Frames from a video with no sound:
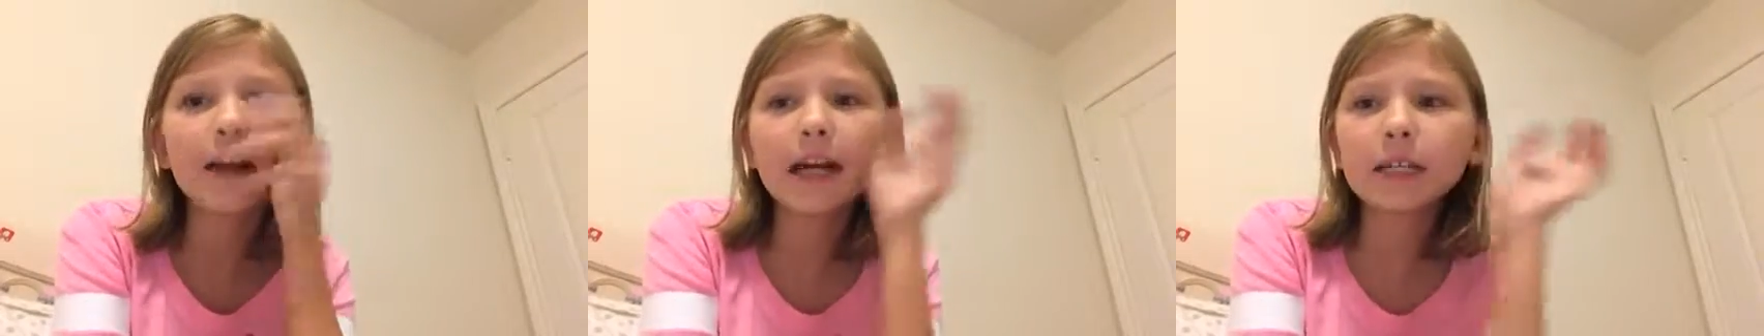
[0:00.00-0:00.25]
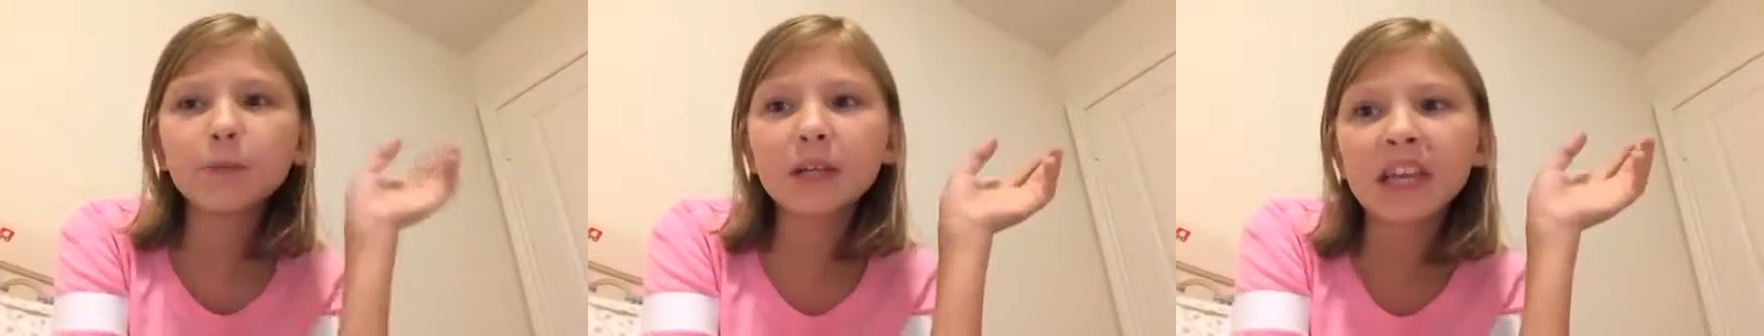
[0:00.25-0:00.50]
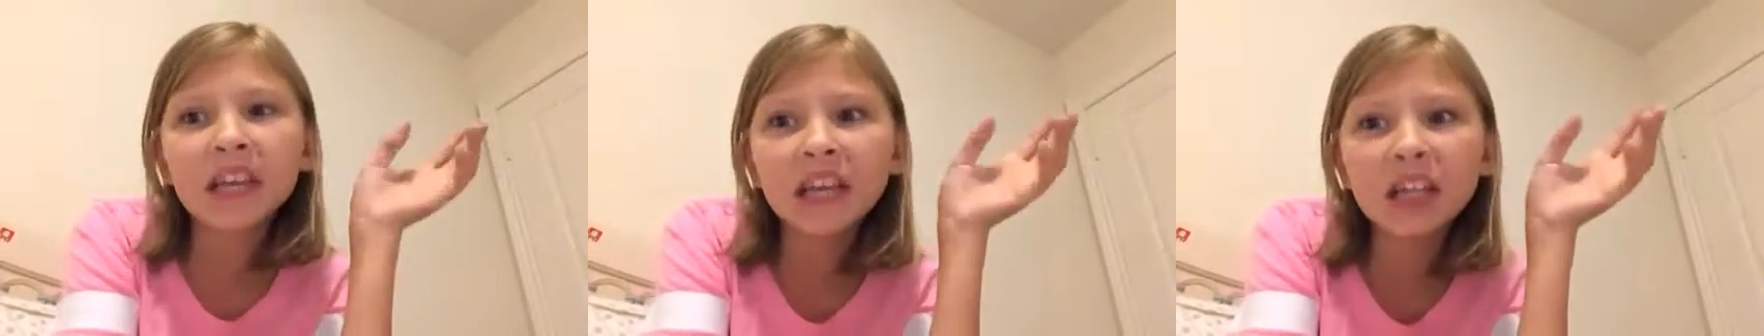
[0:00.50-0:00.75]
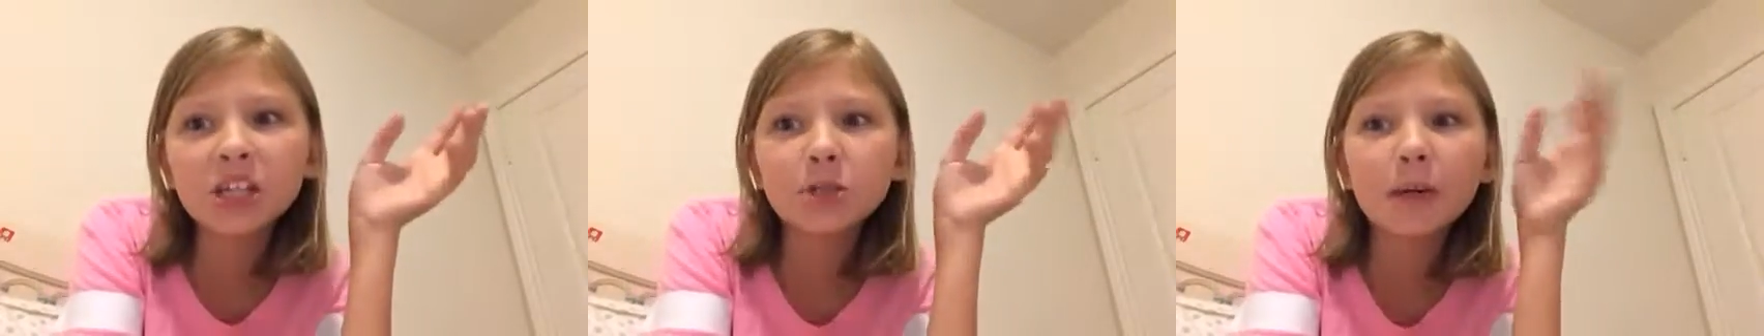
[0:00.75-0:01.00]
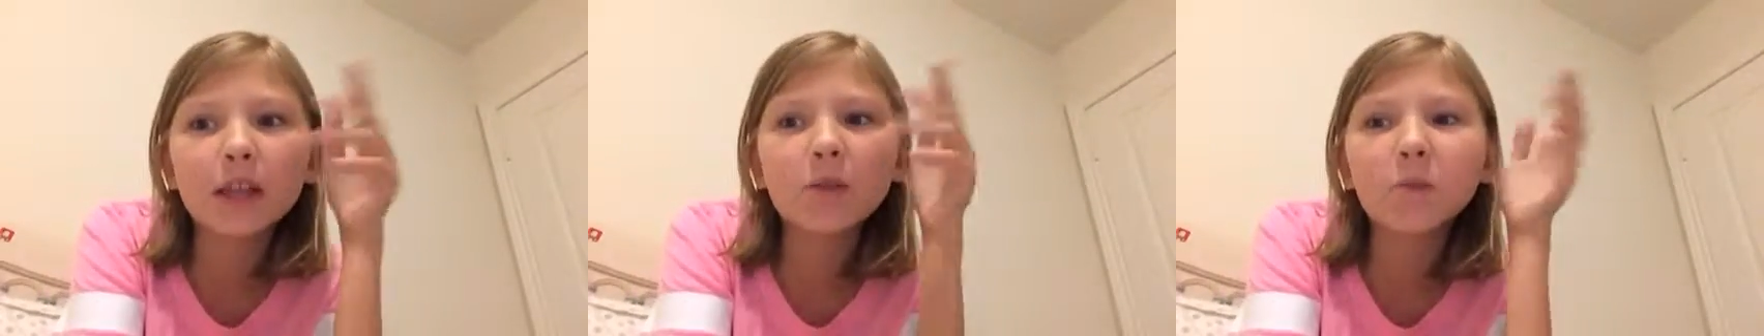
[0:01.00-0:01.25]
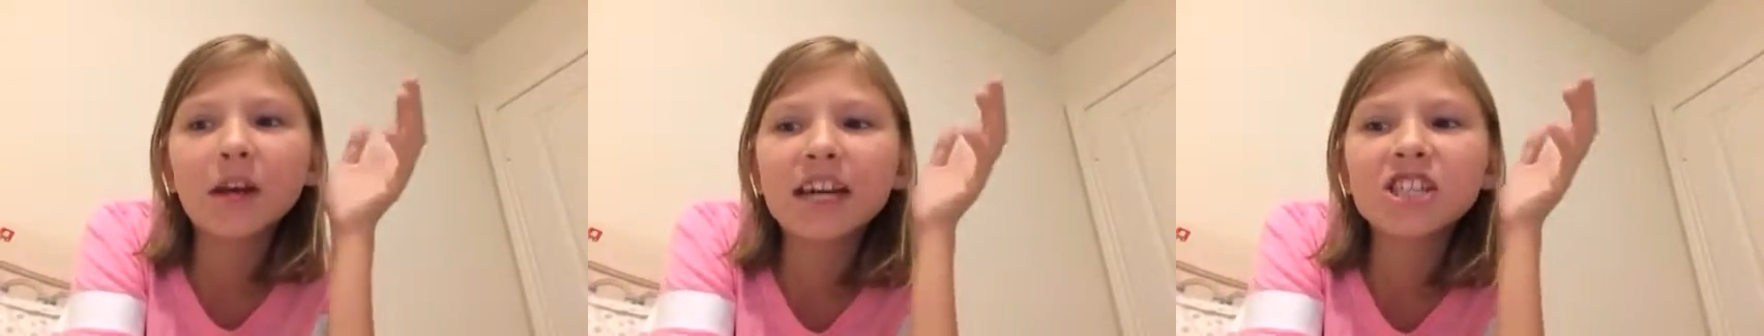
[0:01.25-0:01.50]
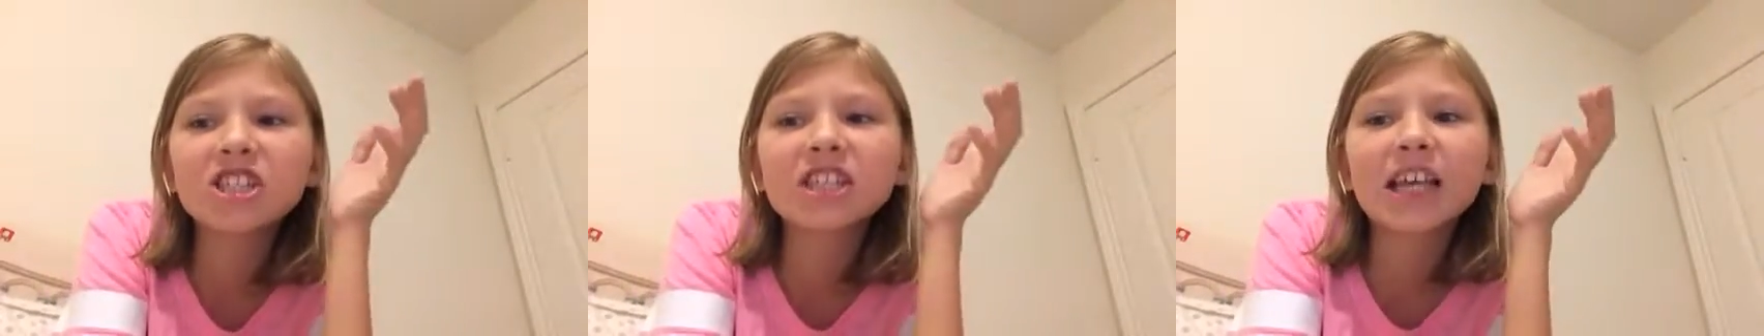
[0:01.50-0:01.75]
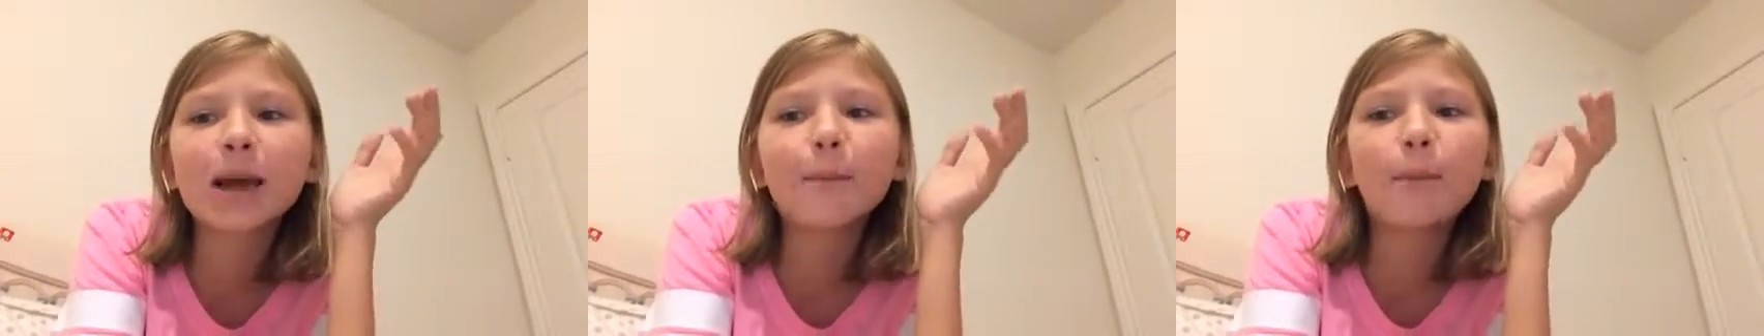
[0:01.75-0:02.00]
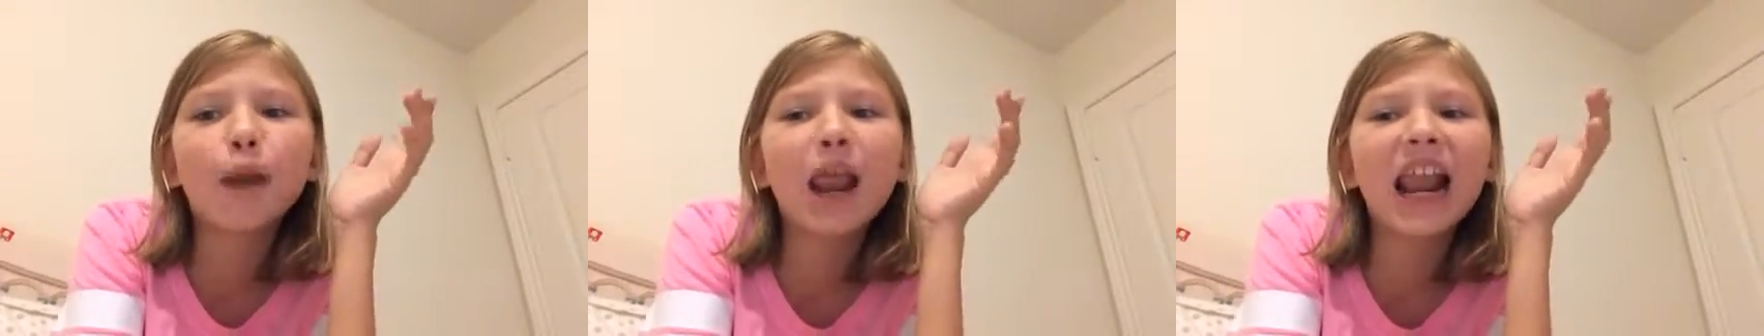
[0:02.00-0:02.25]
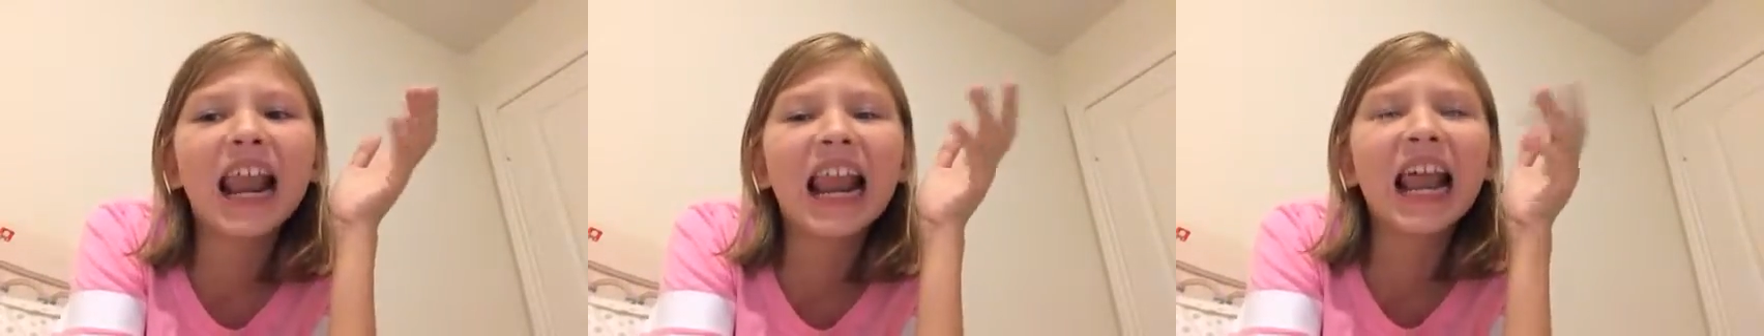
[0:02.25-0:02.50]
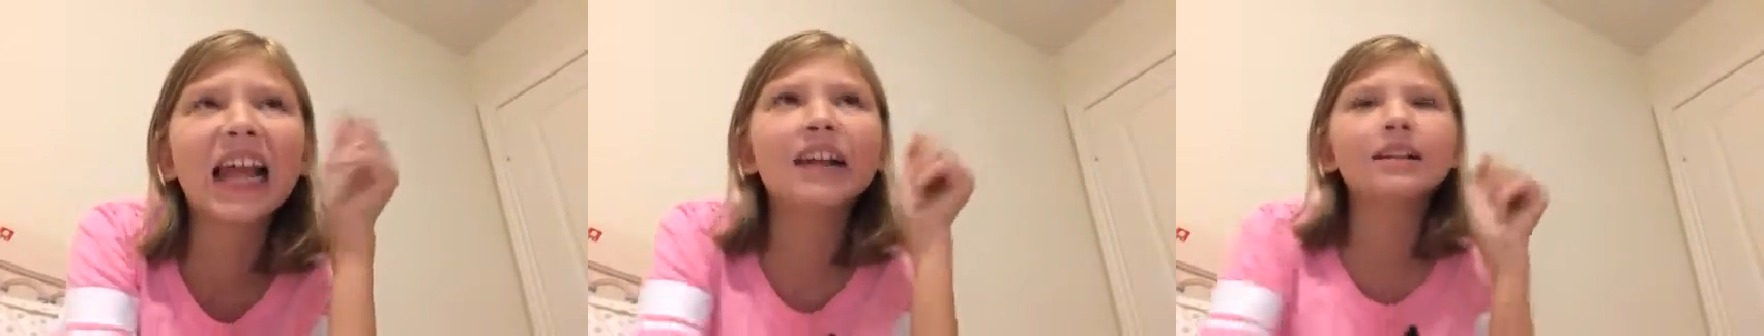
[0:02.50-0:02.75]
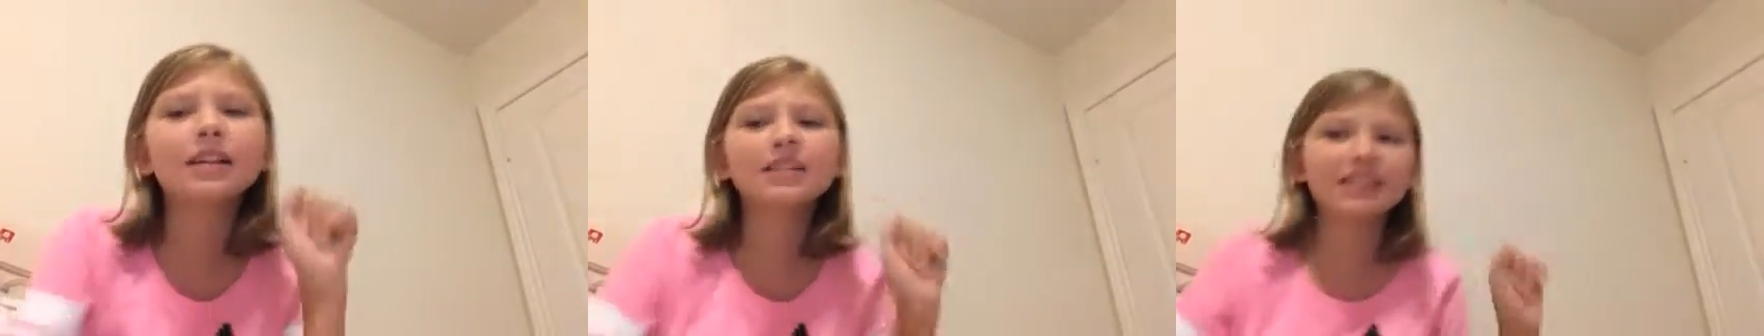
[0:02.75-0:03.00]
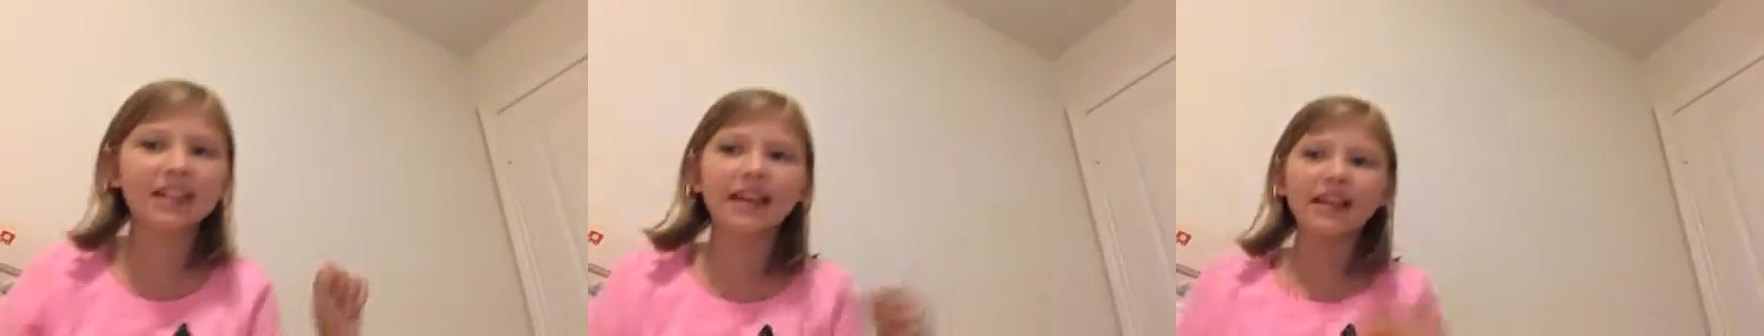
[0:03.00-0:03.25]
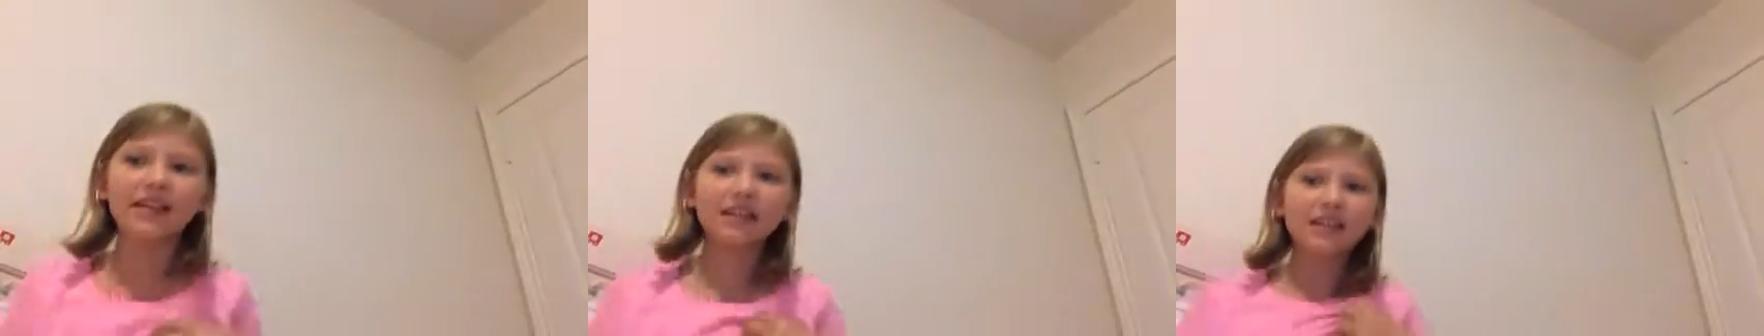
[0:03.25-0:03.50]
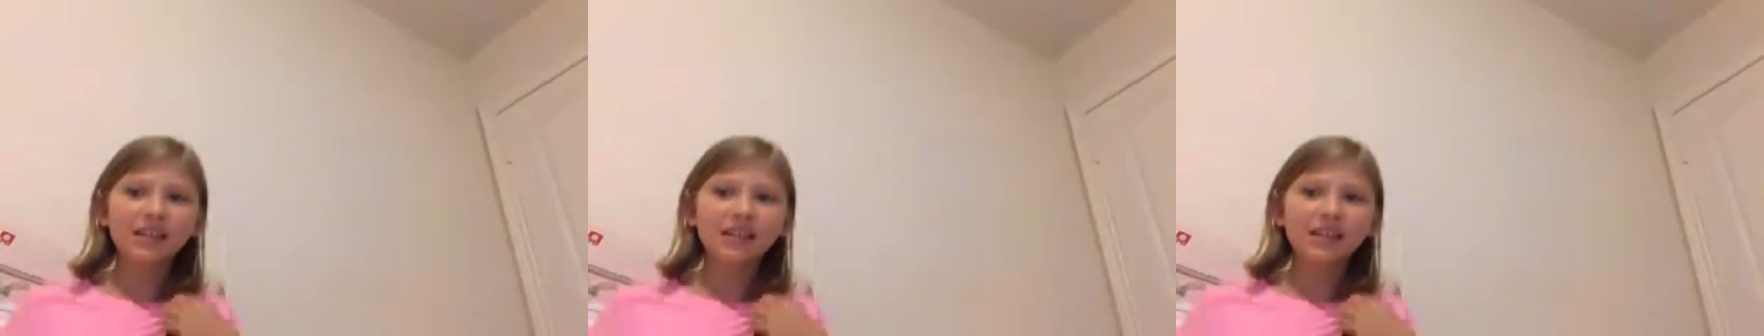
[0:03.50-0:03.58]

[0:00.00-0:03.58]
I speak English, by the way, just I'm blah today.